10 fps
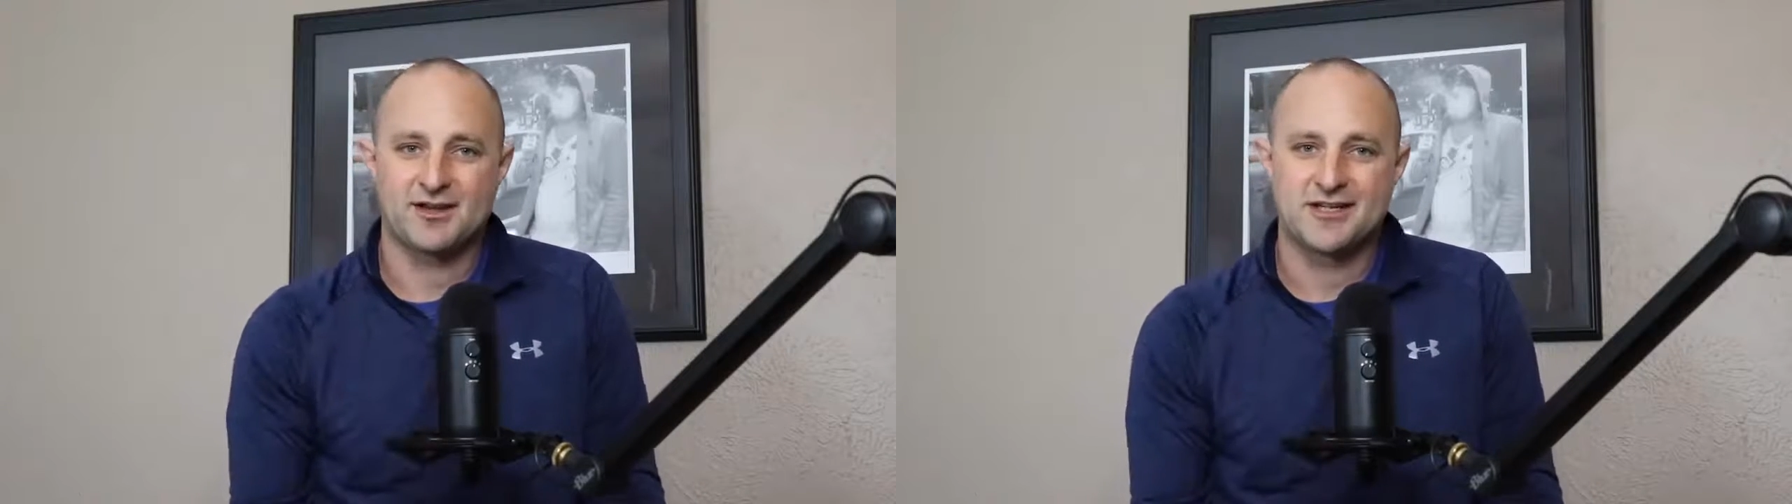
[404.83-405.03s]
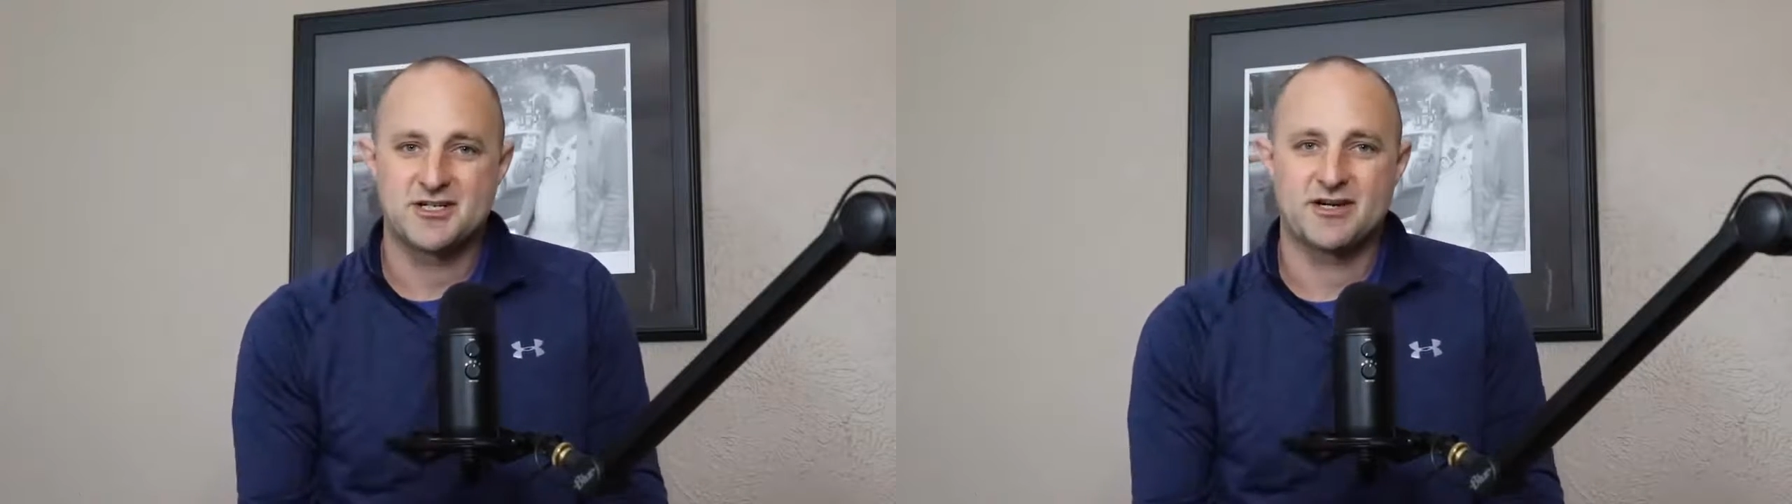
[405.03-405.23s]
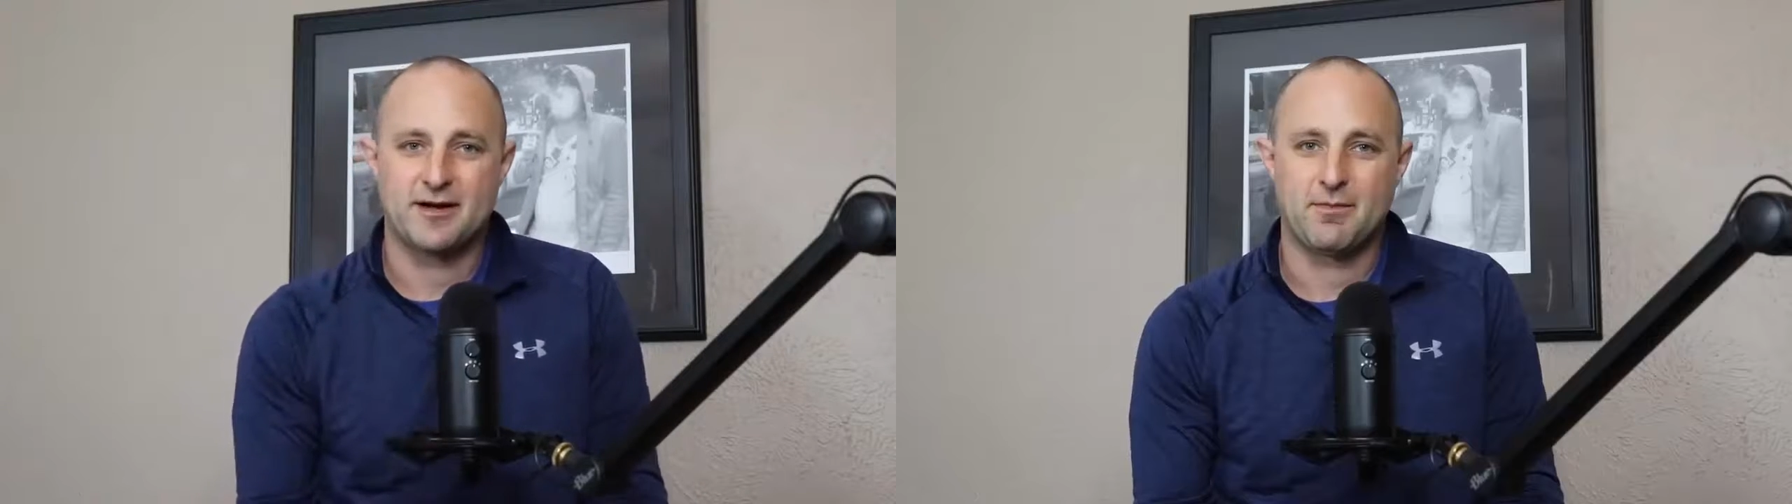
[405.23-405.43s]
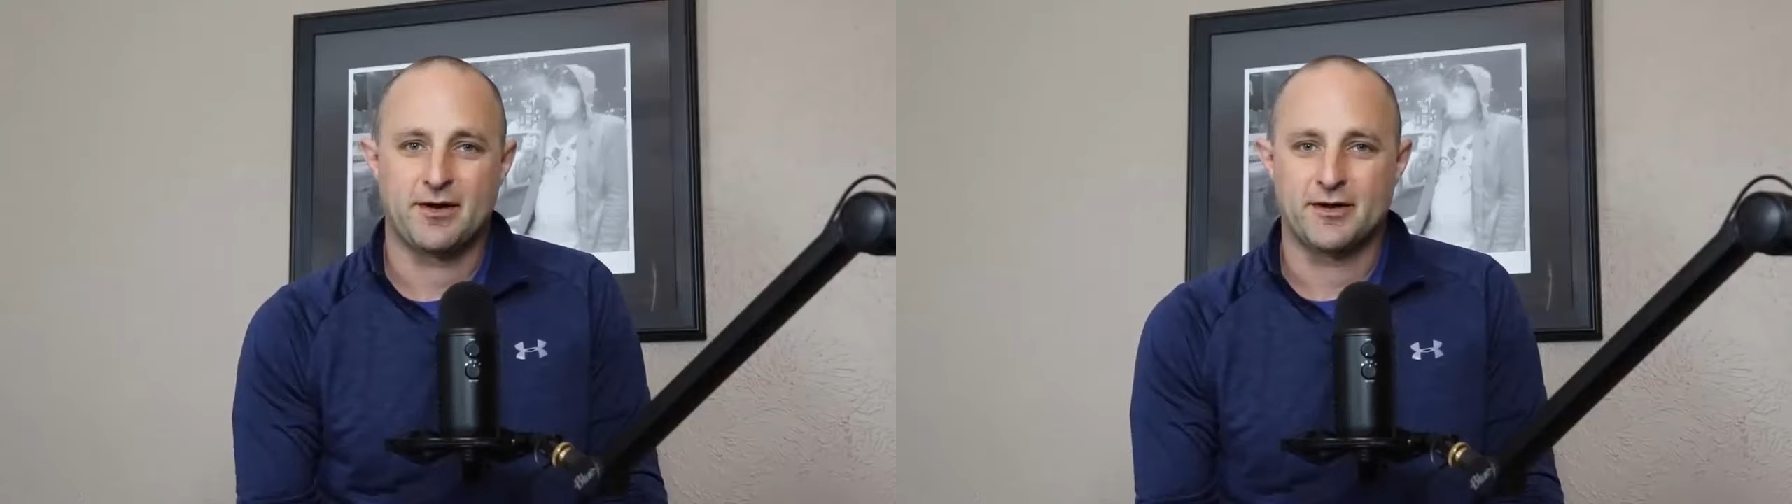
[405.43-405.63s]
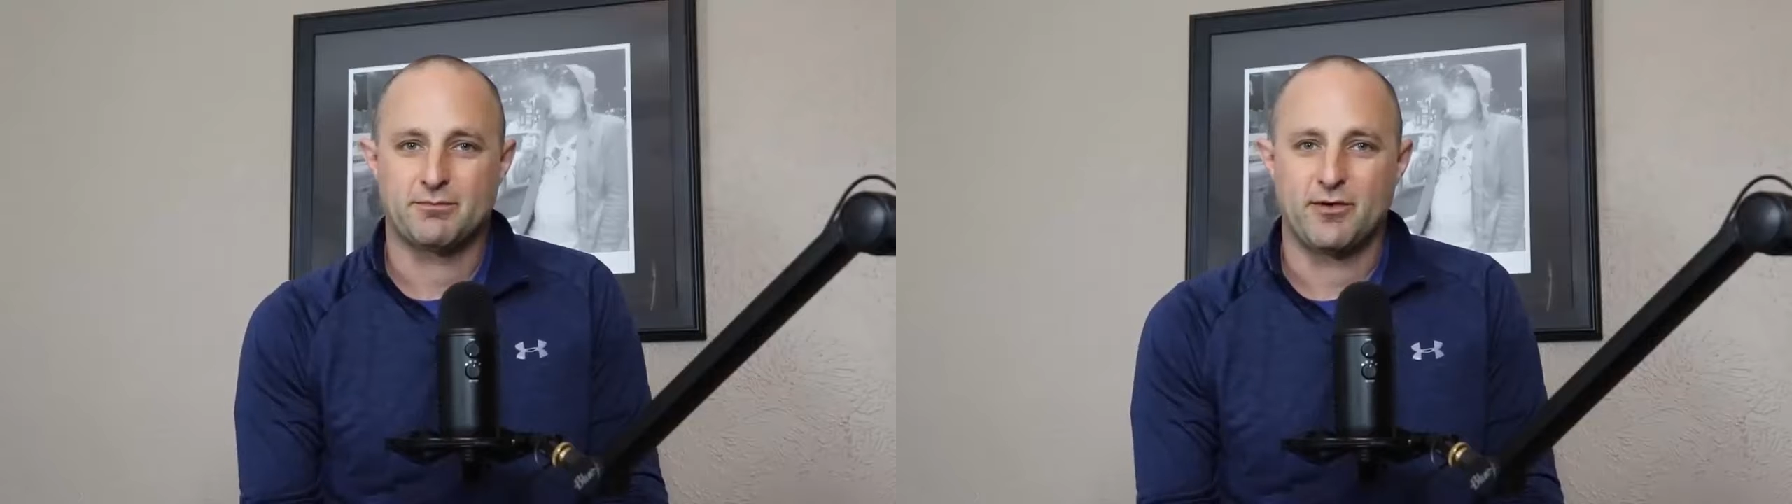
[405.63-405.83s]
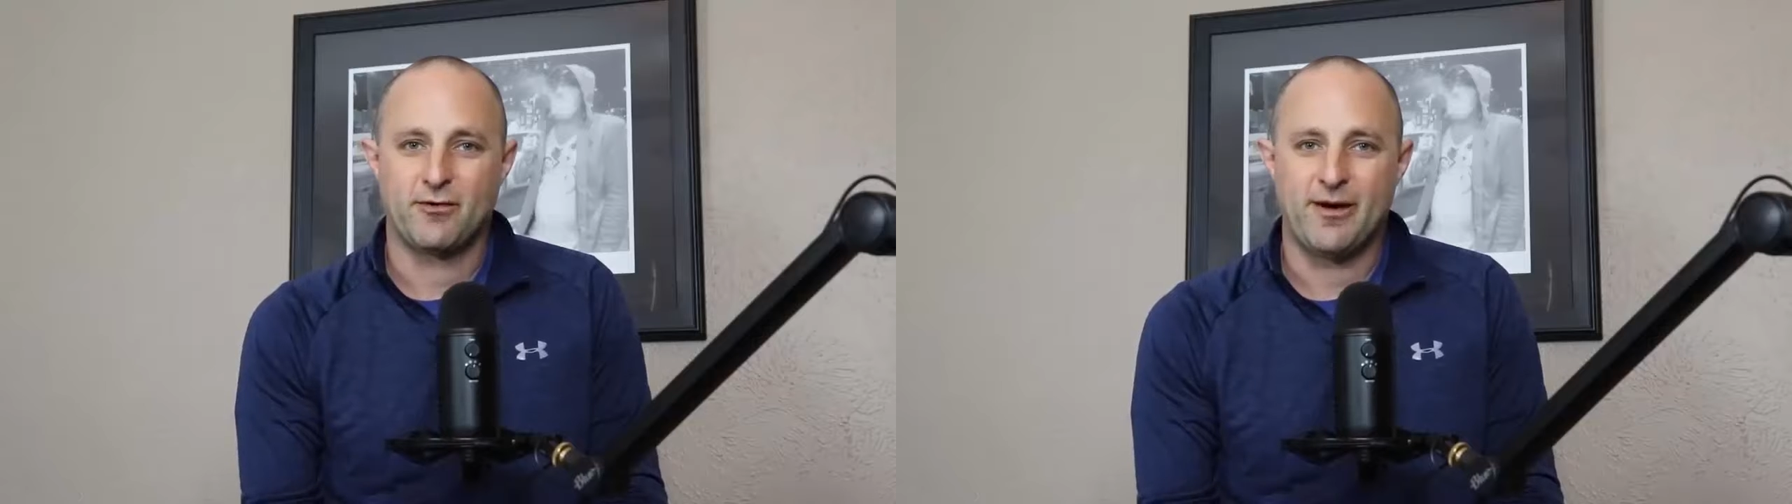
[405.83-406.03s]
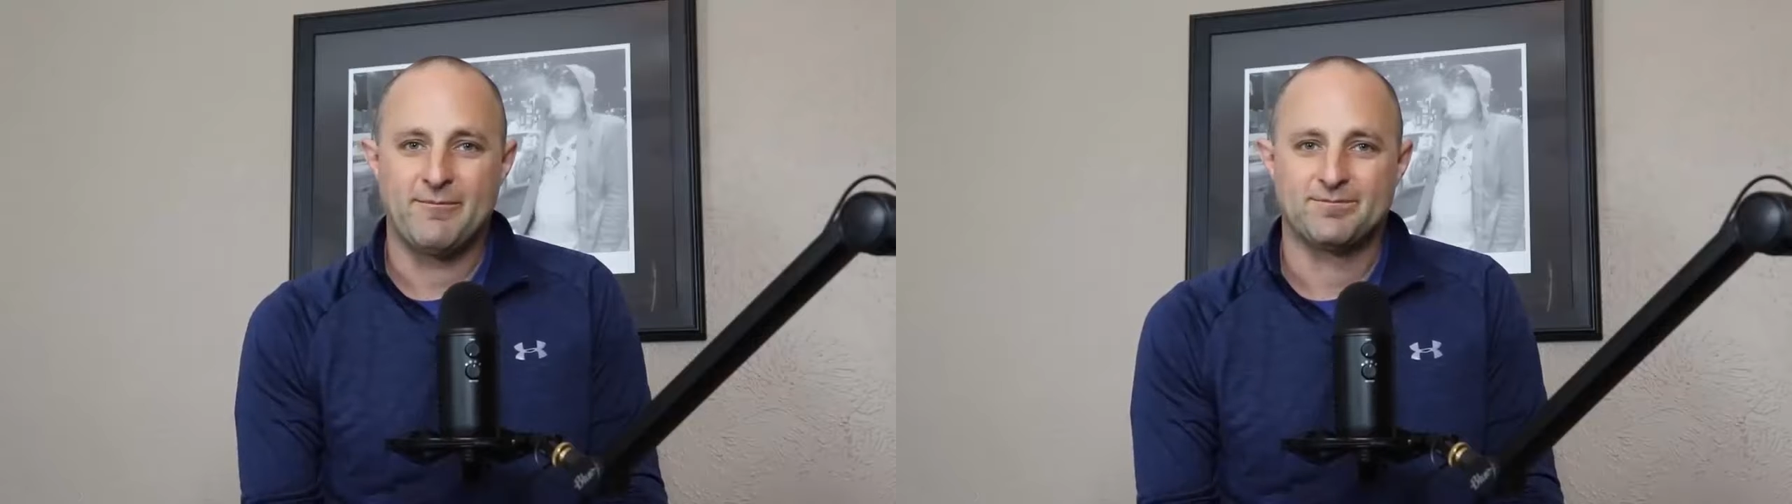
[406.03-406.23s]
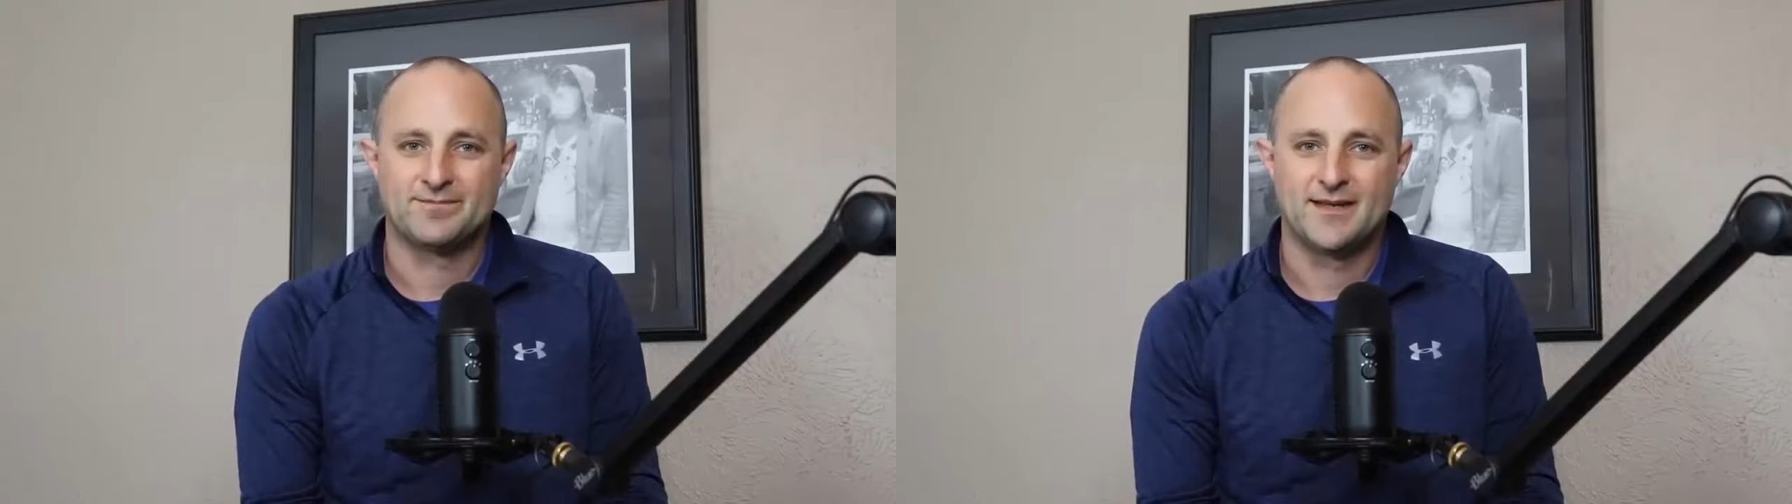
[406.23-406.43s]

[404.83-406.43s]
Legendary Marketer program.